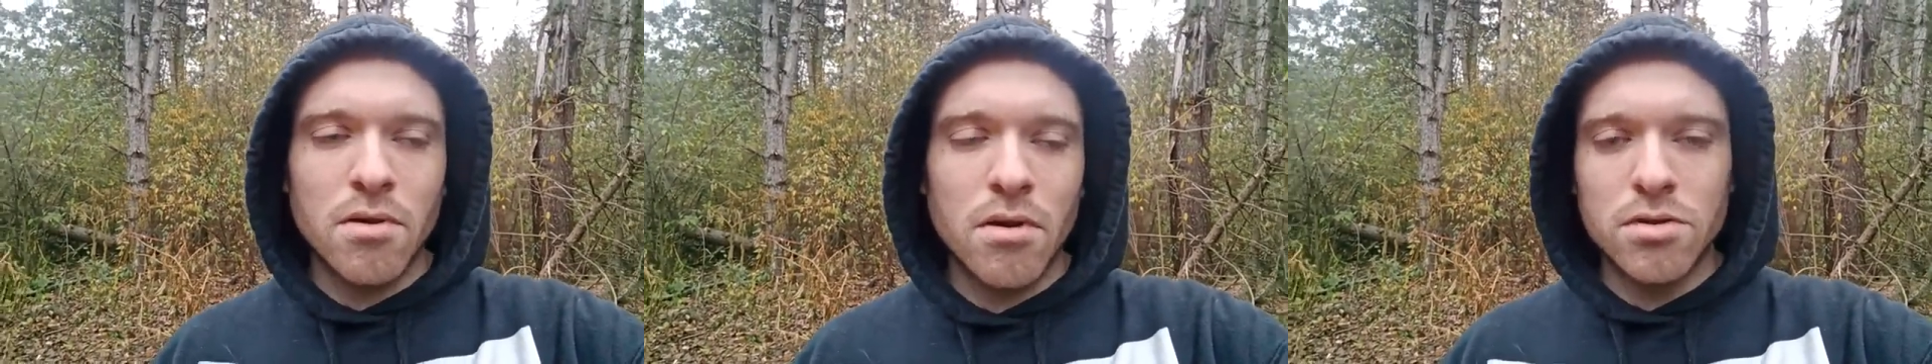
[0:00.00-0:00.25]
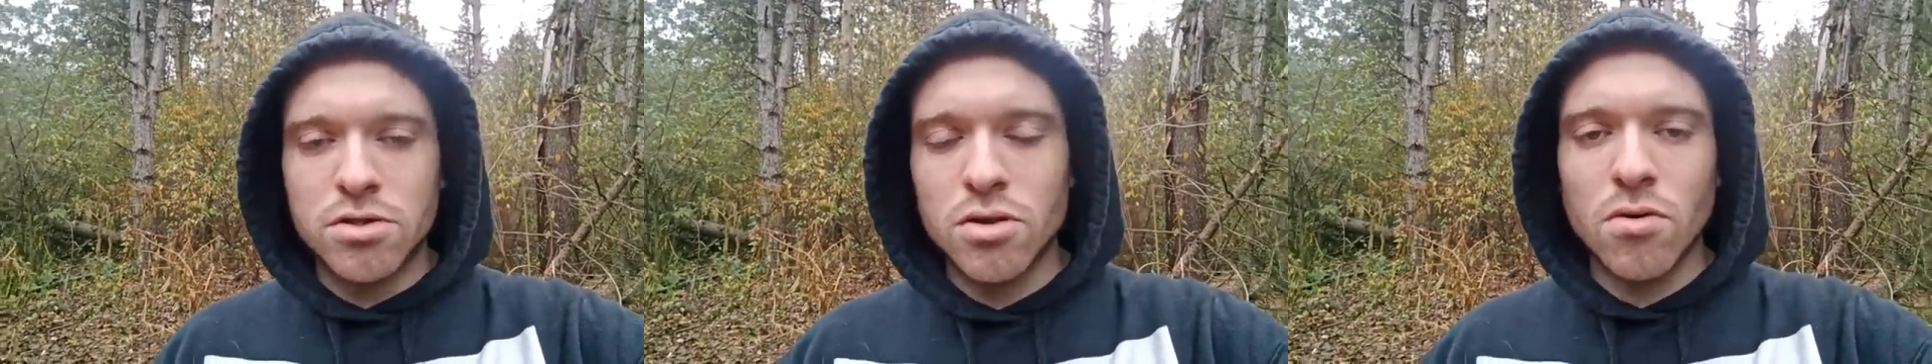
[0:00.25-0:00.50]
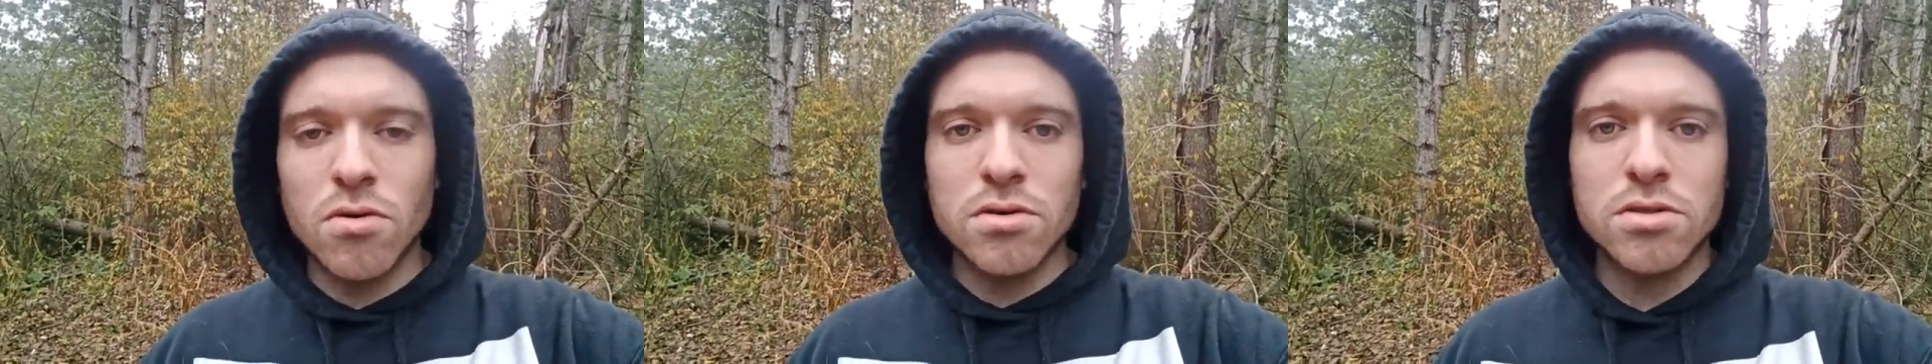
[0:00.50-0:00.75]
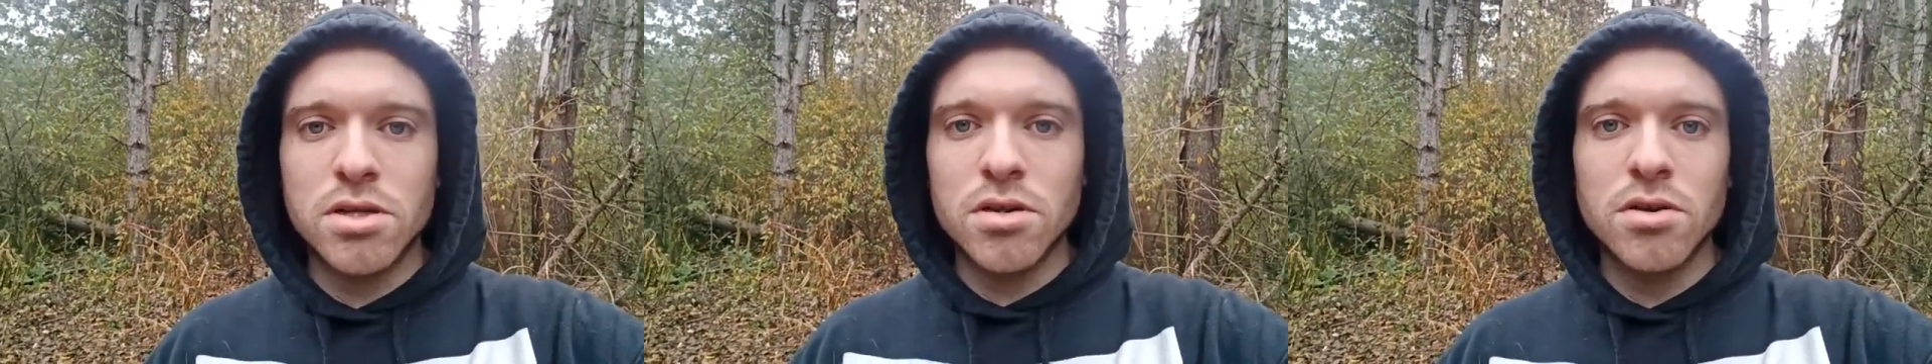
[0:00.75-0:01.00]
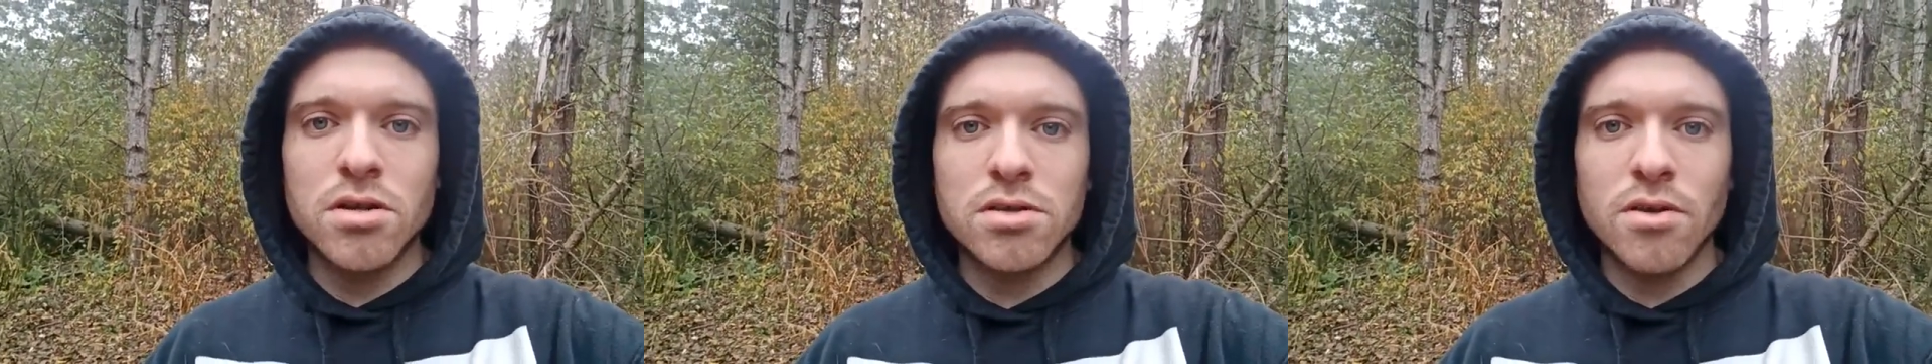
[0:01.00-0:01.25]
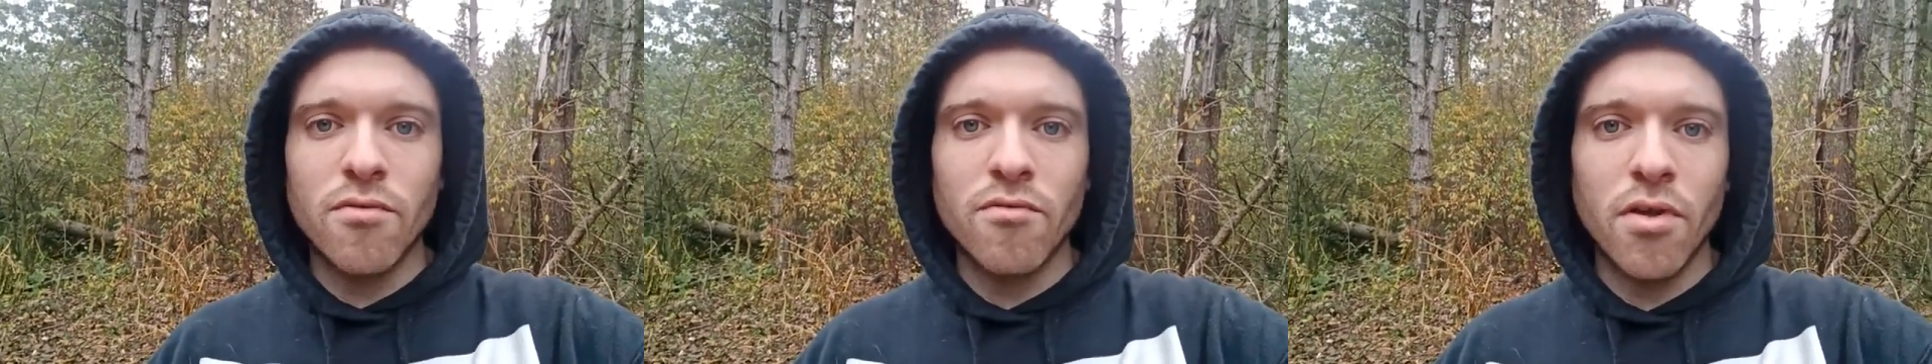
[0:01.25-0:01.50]
a short series
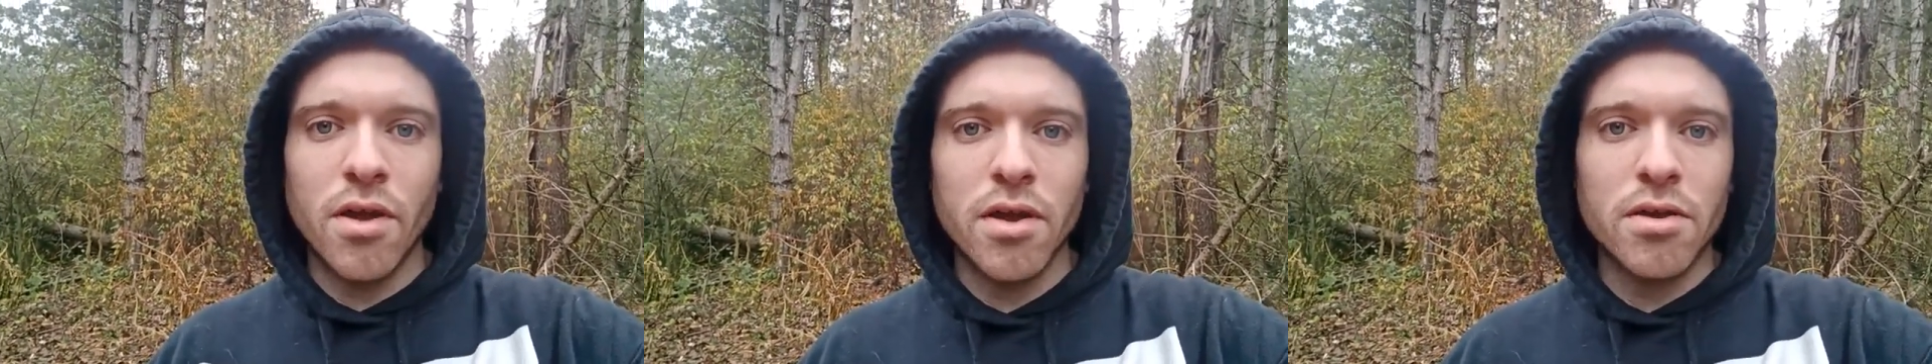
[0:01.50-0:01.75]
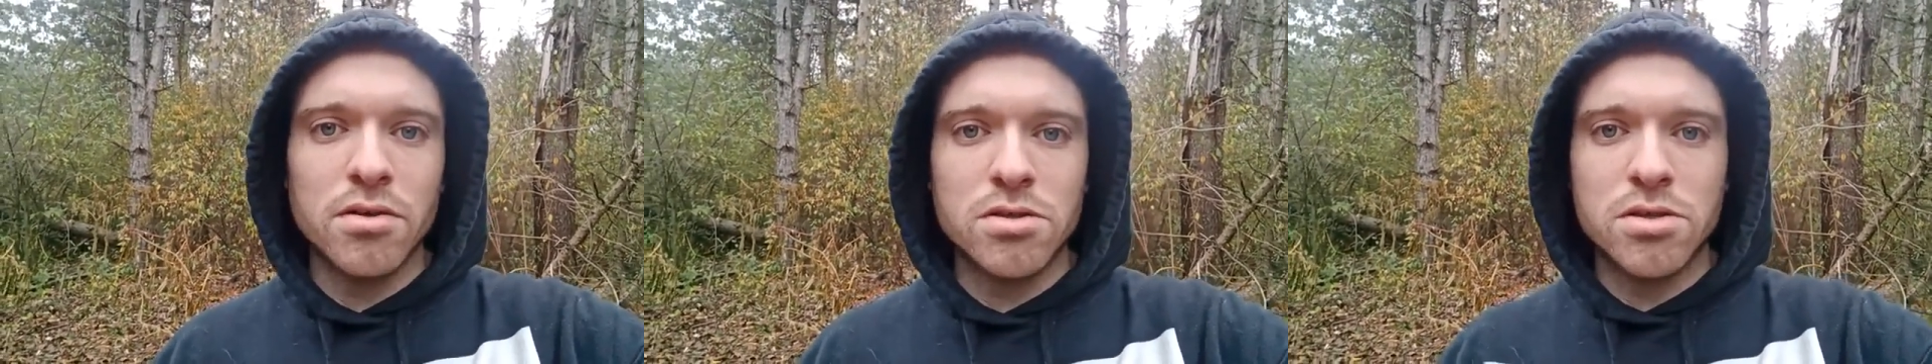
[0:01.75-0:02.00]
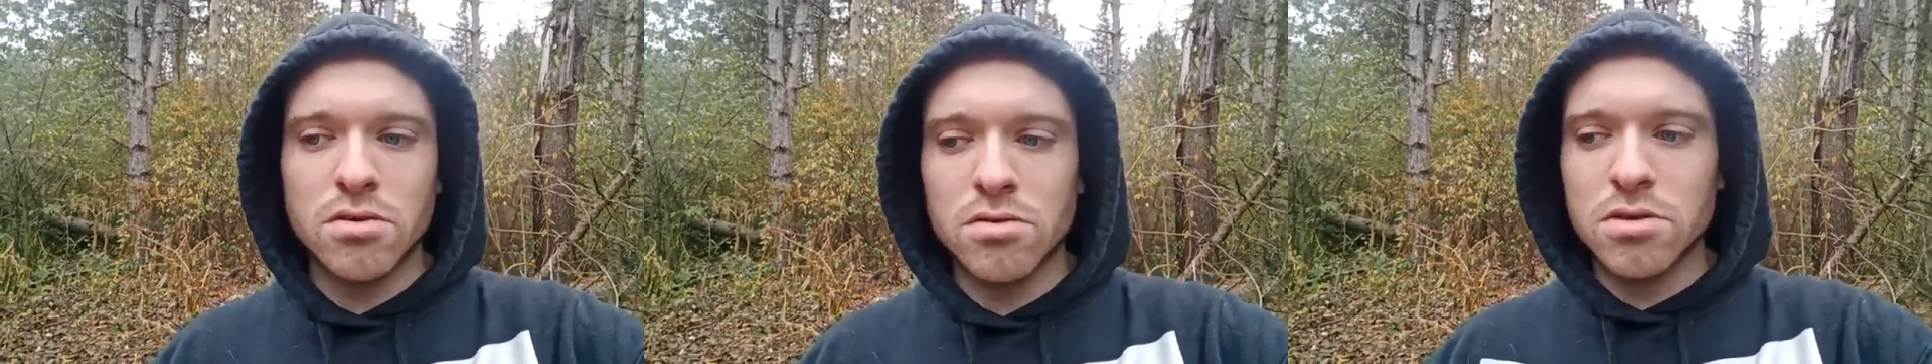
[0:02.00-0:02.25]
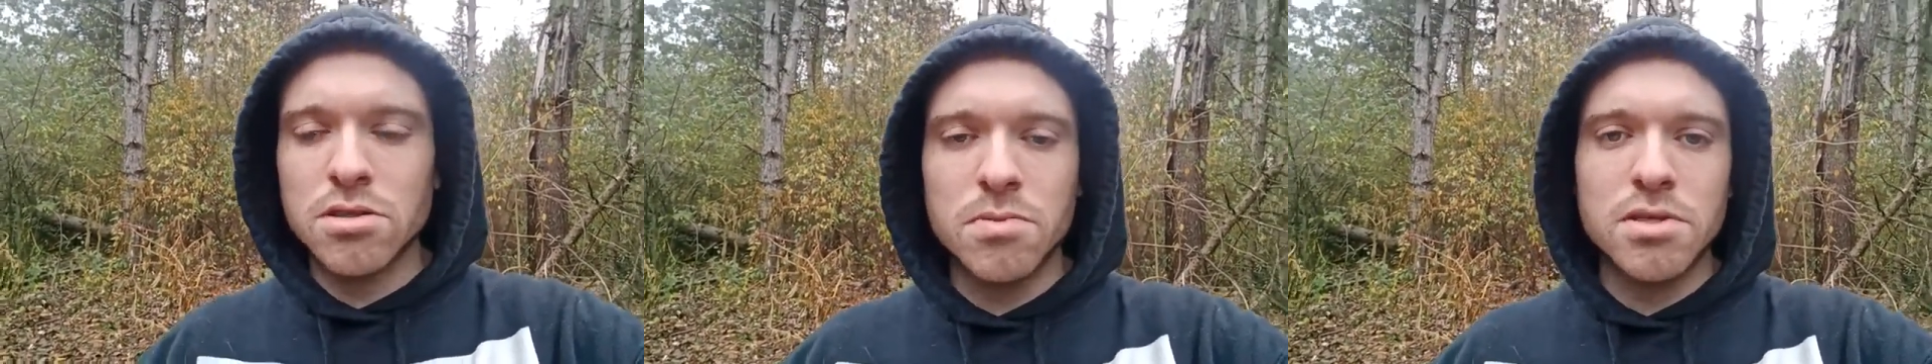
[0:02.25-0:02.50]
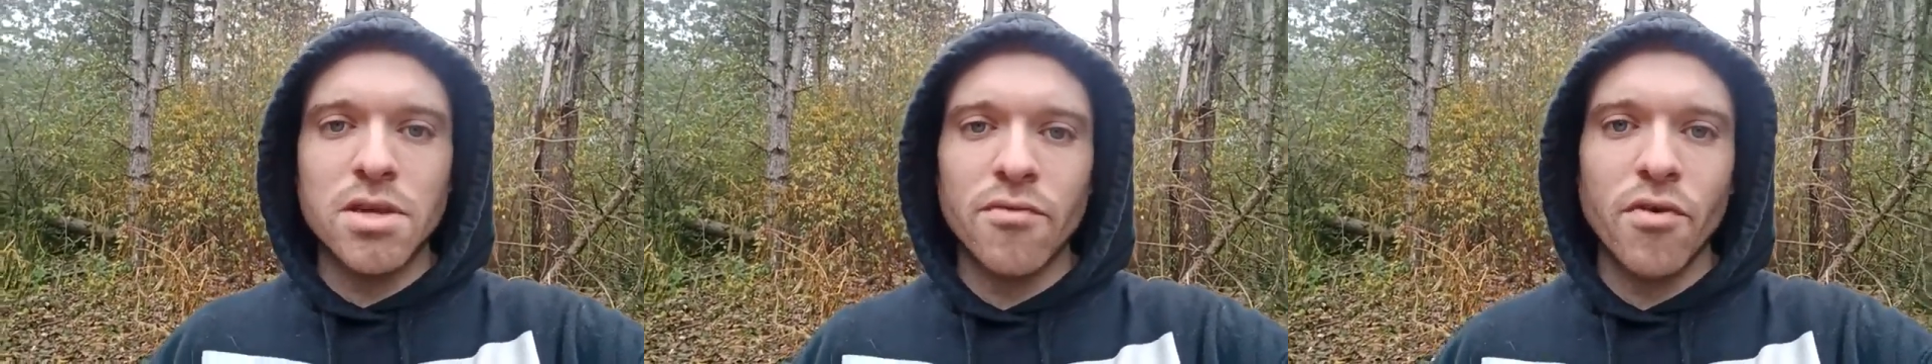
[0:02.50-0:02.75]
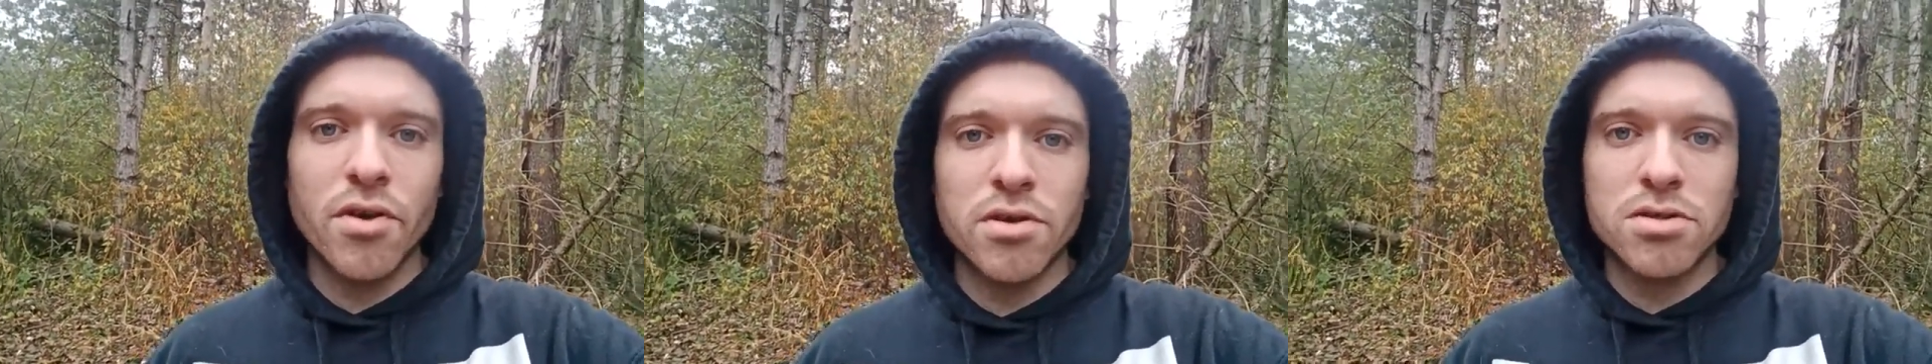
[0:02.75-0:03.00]
of like certain specific